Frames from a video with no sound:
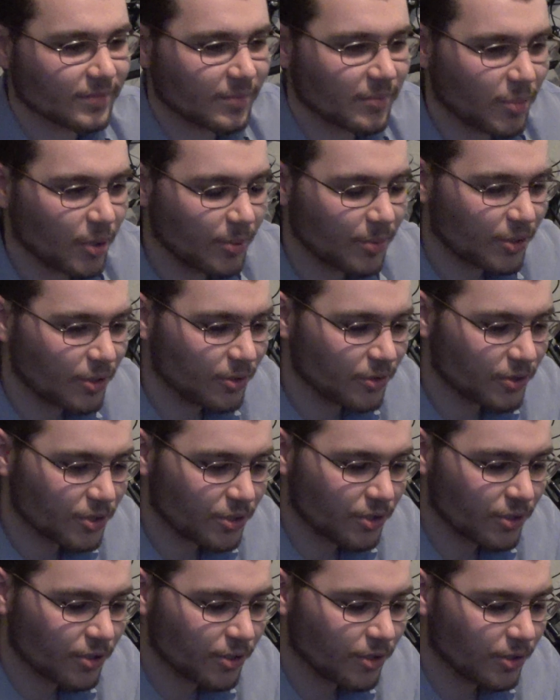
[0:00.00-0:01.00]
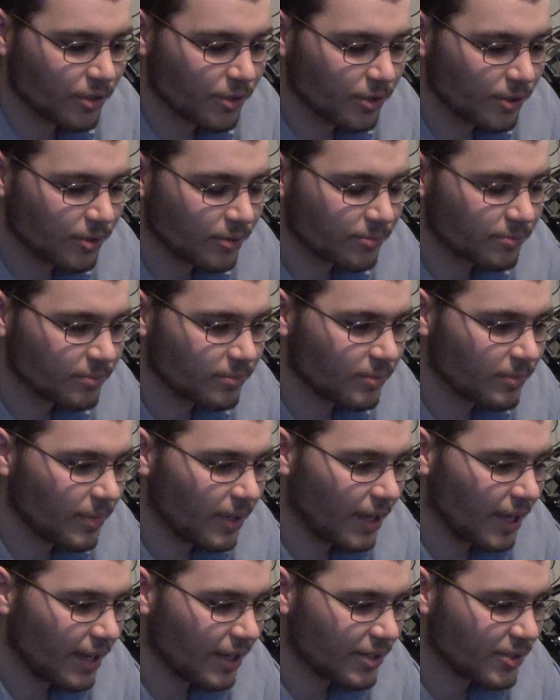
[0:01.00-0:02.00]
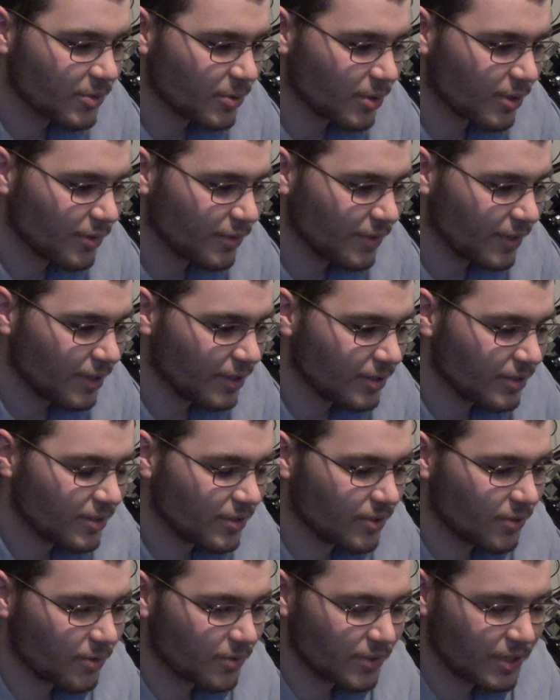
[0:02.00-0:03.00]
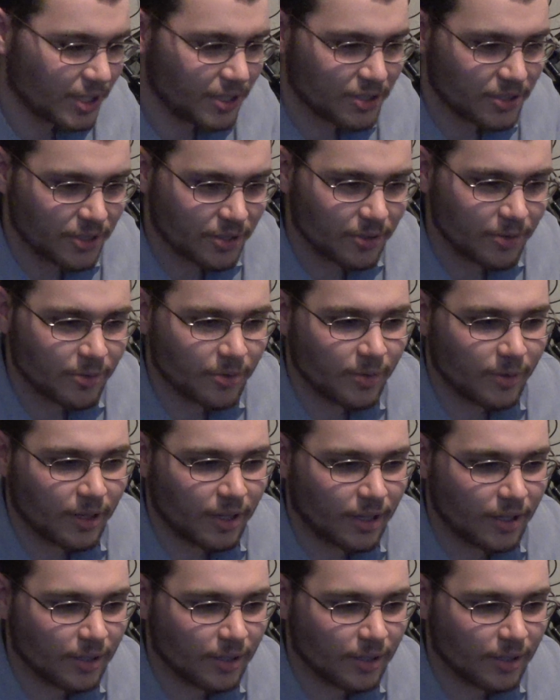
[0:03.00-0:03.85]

Permaculture had sort of teaches you